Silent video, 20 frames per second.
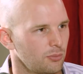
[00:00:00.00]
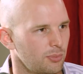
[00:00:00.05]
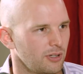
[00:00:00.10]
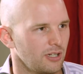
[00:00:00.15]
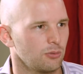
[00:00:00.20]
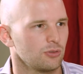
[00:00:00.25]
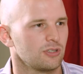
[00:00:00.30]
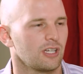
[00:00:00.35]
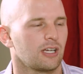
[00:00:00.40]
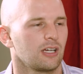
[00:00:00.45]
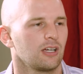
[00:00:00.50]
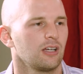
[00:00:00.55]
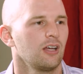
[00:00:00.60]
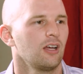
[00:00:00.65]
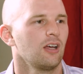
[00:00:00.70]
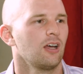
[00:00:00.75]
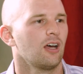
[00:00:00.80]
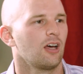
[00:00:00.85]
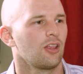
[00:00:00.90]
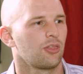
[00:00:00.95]
have been. It was like a
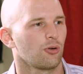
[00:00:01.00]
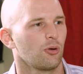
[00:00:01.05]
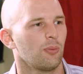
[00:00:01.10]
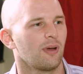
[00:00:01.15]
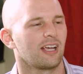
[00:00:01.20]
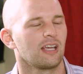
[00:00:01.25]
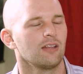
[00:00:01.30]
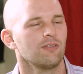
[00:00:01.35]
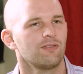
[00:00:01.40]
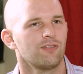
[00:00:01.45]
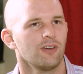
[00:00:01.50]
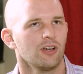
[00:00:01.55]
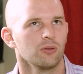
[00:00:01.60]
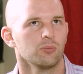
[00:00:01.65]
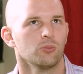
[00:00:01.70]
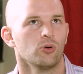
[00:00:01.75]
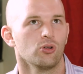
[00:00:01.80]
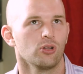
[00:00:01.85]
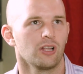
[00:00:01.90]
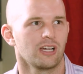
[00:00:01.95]
throwback. It felt
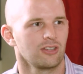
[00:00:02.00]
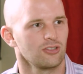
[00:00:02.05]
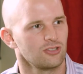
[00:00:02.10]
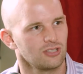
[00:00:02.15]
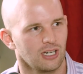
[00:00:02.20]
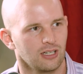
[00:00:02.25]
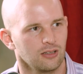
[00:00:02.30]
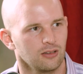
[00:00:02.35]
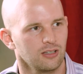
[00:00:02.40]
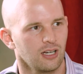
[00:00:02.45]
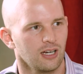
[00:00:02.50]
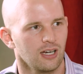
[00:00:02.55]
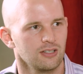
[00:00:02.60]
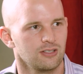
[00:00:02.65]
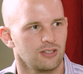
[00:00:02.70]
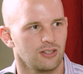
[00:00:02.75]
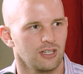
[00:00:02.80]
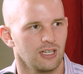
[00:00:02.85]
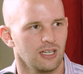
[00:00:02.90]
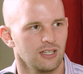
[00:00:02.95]
more like the title
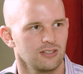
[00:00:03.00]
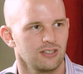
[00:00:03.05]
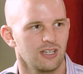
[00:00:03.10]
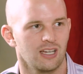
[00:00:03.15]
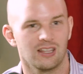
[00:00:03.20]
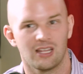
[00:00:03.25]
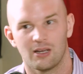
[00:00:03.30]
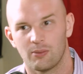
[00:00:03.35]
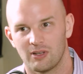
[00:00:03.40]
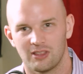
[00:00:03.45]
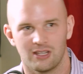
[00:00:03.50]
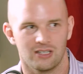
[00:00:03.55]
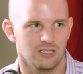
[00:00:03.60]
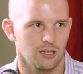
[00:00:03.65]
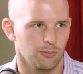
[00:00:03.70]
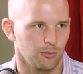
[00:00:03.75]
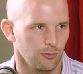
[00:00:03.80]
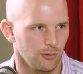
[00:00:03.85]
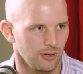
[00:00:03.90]
cards at the end saying they went their separate